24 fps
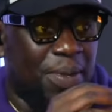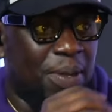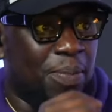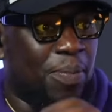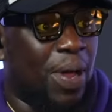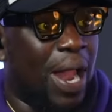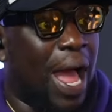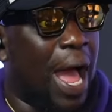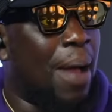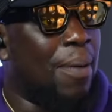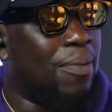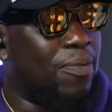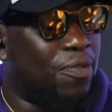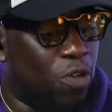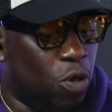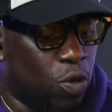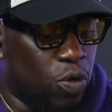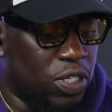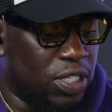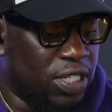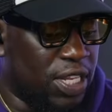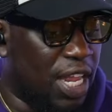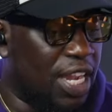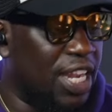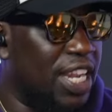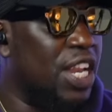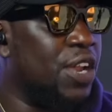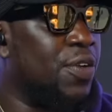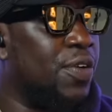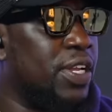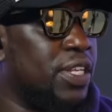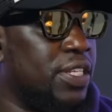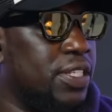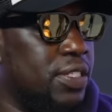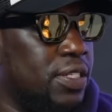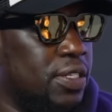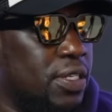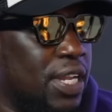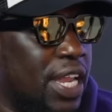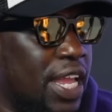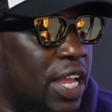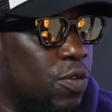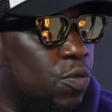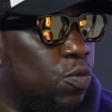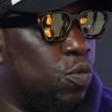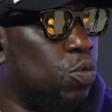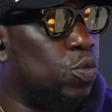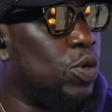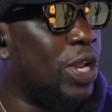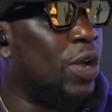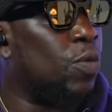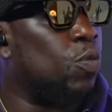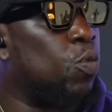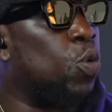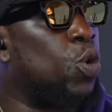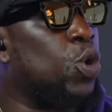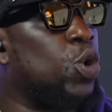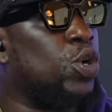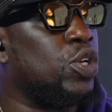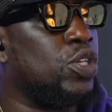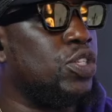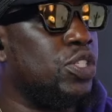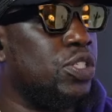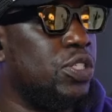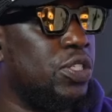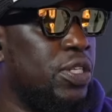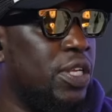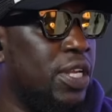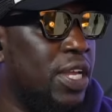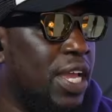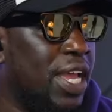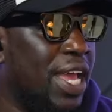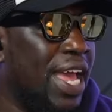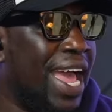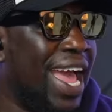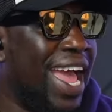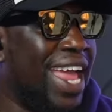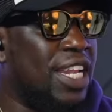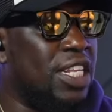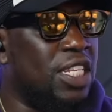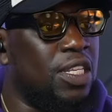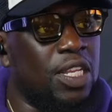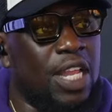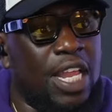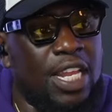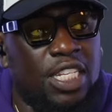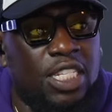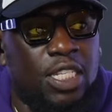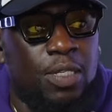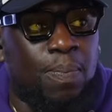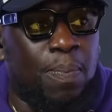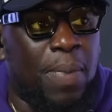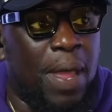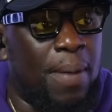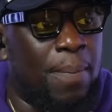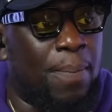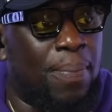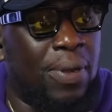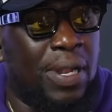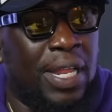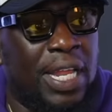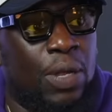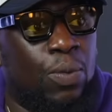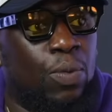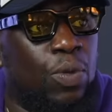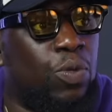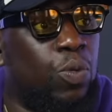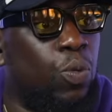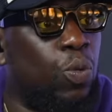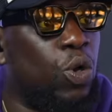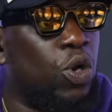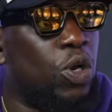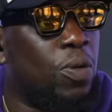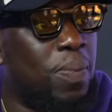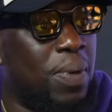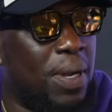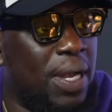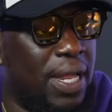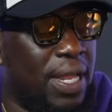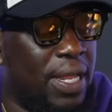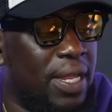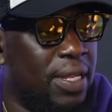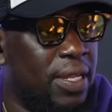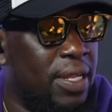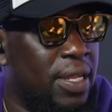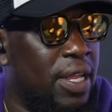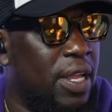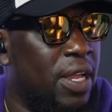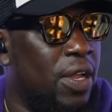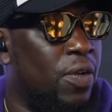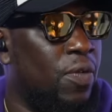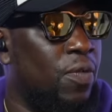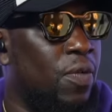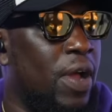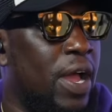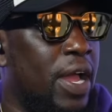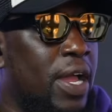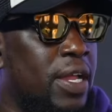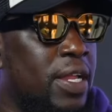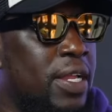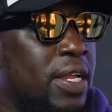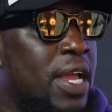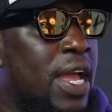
But I'm focused on lyrics, like words, and playing with wordplay, right?